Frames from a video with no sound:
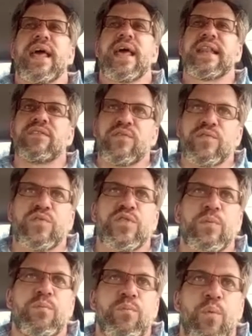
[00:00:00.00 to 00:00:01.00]
And
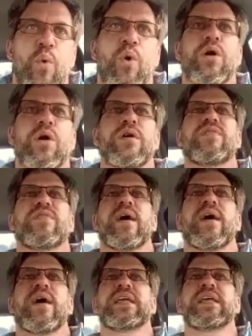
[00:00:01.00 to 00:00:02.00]
the more that
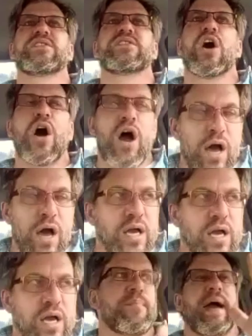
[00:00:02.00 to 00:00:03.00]
we talk
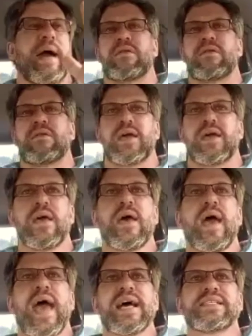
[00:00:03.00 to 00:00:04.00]
about it
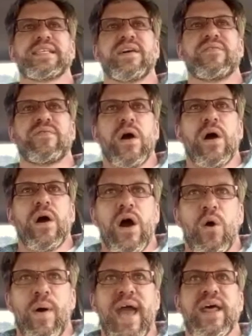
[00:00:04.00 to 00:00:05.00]
as if, oh,
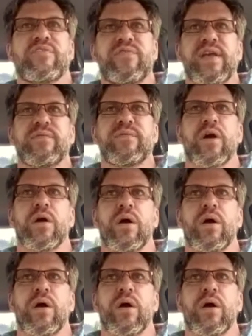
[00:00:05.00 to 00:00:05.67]
I had a fever.